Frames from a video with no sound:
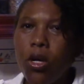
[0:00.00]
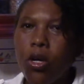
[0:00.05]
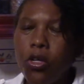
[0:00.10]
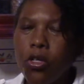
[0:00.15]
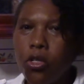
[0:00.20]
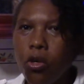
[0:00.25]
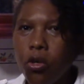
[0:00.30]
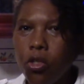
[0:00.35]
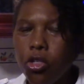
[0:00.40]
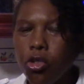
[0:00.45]

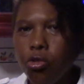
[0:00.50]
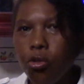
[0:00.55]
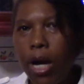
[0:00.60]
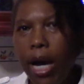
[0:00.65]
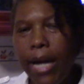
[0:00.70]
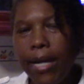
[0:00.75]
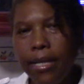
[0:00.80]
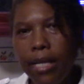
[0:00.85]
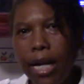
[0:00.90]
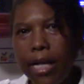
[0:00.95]
So
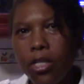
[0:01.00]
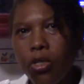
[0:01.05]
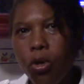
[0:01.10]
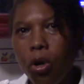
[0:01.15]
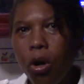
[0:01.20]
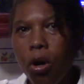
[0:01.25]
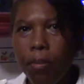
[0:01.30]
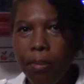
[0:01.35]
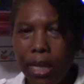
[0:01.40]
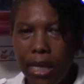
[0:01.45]
try not
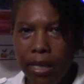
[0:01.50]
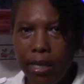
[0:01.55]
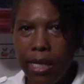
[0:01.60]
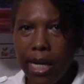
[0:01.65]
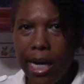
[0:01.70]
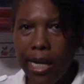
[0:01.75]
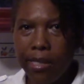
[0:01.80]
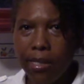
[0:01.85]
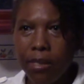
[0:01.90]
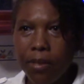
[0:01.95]
to omit
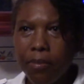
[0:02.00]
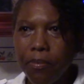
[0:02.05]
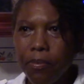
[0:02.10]
that.